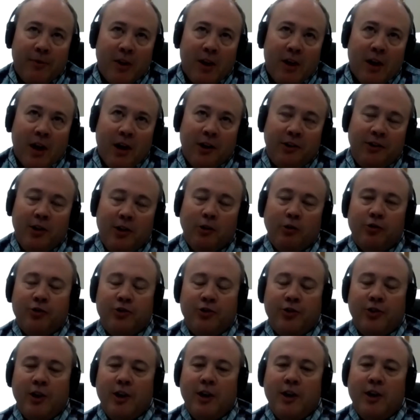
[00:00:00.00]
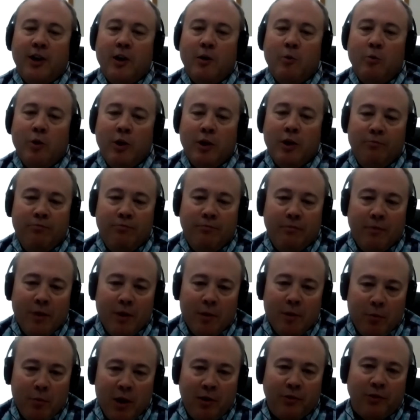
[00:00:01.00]
tillage study would
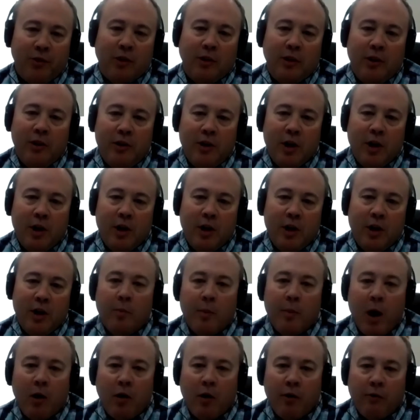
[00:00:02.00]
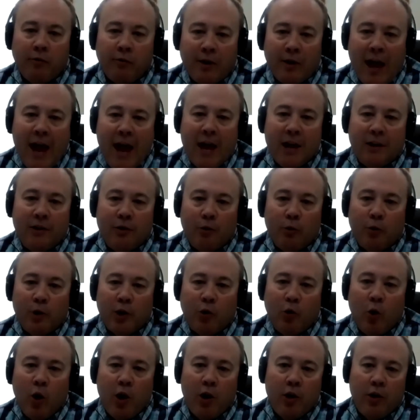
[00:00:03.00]
basically double the amount of land
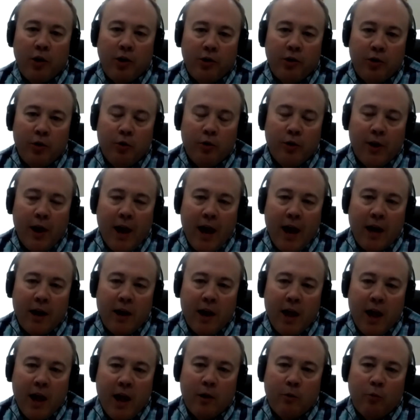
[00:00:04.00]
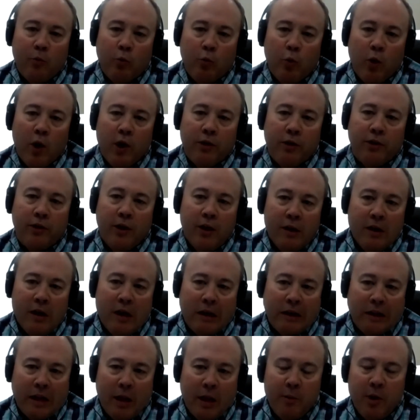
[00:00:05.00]
required to do that. And with
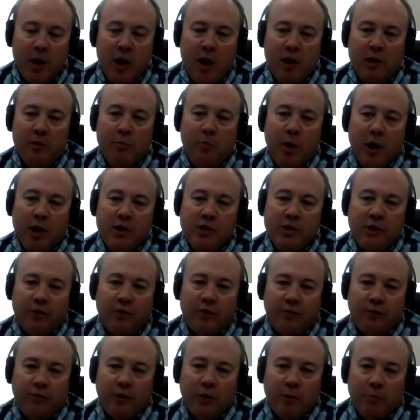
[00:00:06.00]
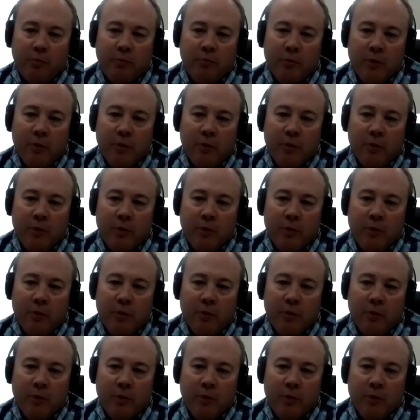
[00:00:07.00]
limited budgets from